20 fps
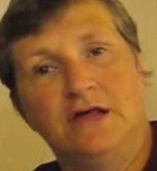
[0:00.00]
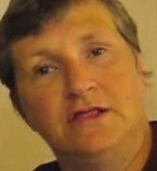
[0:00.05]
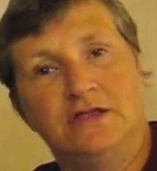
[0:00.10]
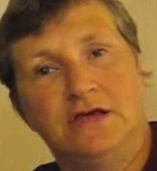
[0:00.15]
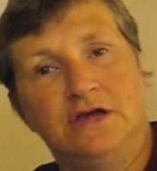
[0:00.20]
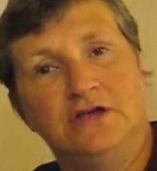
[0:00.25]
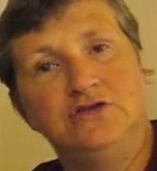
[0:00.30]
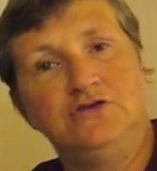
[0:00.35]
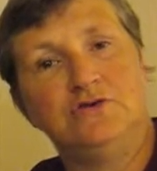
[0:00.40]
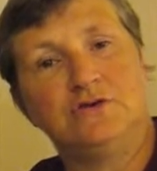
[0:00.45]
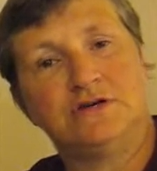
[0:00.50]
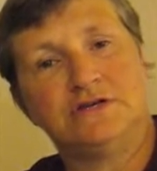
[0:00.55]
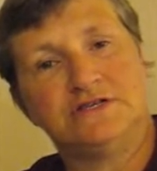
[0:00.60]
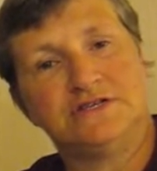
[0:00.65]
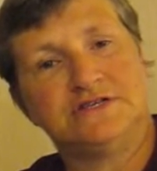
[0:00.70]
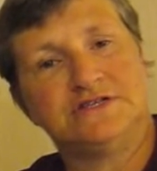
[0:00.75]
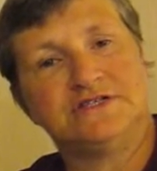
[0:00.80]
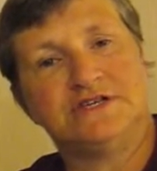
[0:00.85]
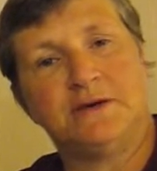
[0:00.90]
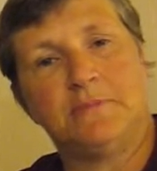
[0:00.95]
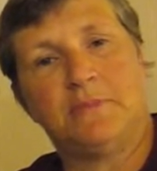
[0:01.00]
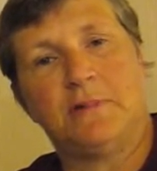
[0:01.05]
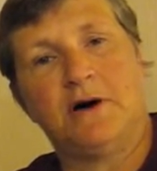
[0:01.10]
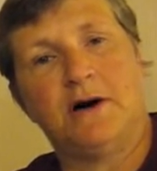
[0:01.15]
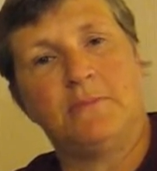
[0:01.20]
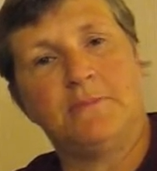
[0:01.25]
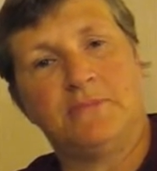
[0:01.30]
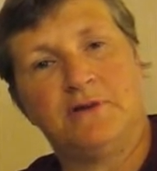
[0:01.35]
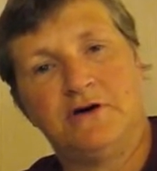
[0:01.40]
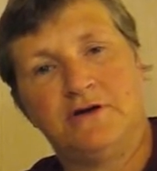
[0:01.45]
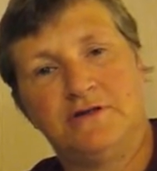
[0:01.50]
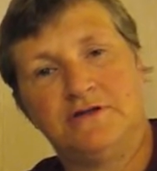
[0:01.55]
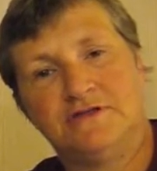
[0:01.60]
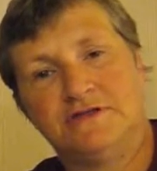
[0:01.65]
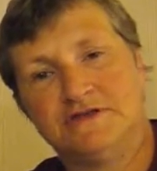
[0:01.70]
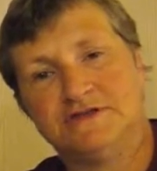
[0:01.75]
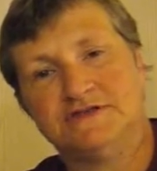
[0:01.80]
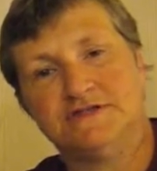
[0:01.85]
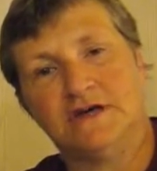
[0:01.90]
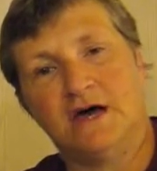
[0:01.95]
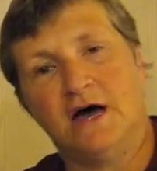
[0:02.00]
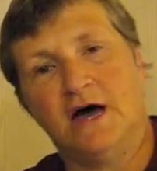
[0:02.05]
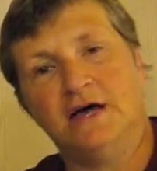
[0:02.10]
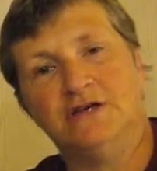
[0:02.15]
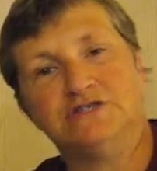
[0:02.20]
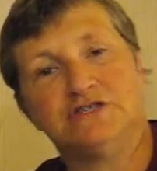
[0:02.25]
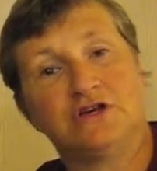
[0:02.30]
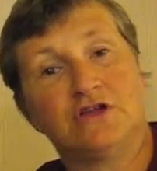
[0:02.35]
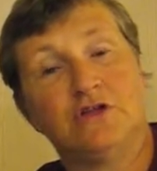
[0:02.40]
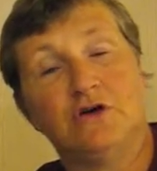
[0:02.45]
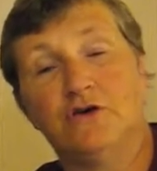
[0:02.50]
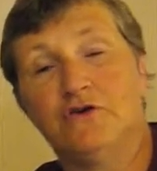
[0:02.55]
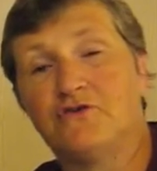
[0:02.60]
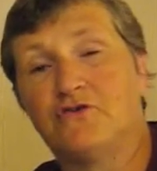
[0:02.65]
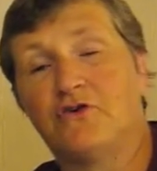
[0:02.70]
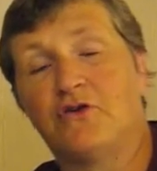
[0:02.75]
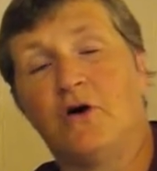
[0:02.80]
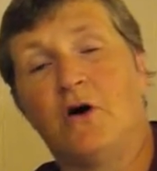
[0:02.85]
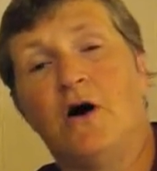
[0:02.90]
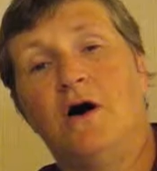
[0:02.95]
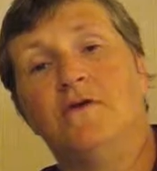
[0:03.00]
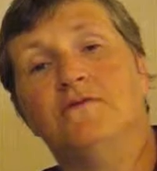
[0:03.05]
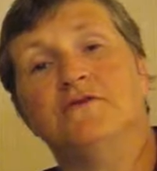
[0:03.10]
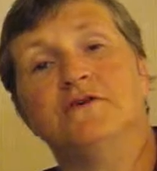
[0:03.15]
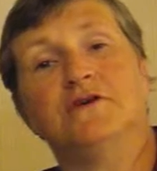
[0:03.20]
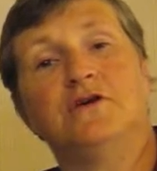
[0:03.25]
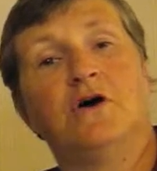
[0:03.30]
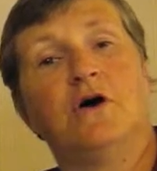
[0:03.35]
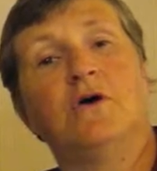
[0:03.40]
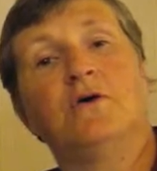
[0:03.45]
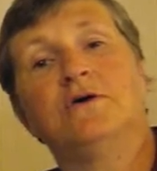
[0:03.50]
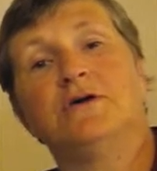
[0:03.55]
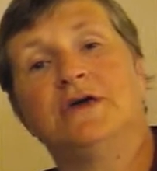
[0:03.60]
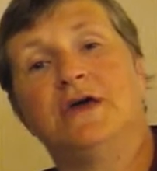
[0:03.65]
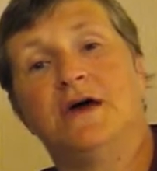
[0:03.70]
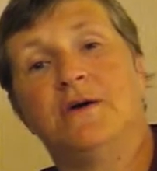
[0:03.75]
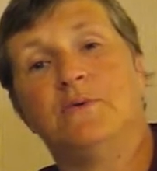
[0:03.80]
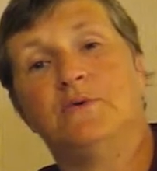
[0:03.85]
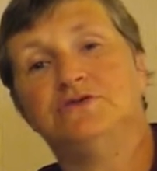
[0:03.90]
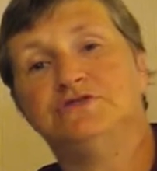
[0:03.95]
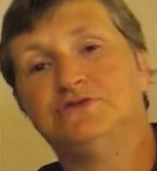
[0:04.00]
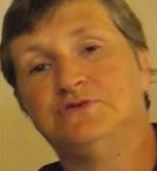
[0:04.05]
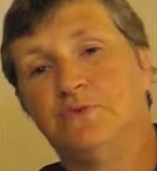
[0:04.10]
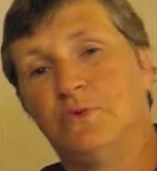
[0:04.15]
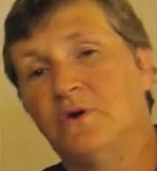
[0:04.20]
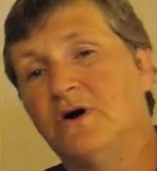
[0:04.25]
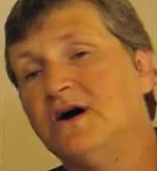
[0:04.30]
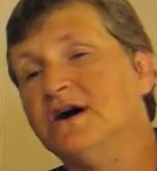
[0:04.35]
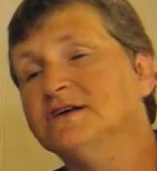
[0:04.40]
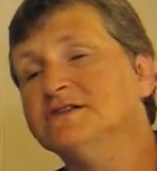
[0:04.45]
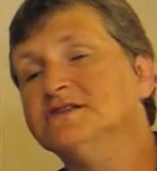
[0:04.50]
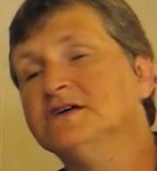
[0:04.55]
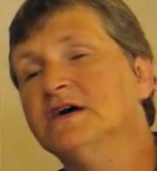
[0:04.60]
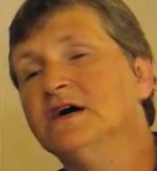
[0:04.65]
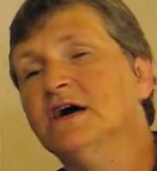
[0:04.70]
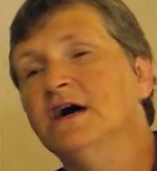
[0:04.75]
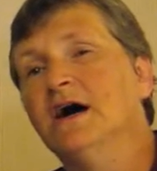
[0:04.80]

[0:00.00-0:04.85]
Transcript: then you can zip up the sides, close it off, and go get what you want.